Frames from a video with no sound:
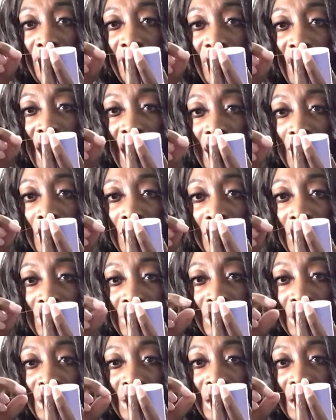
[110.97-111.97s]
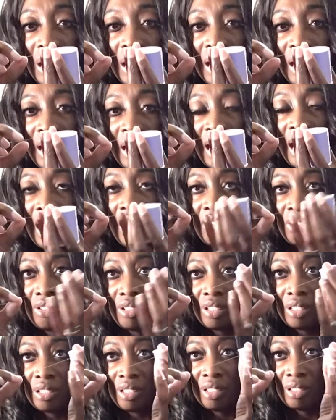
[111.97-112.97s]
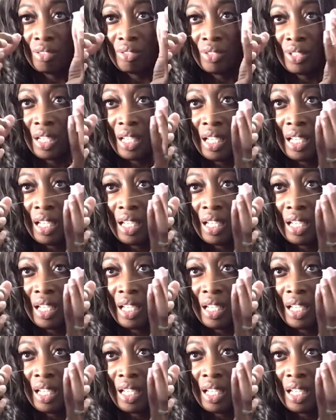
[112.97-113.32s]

fibers sticking out of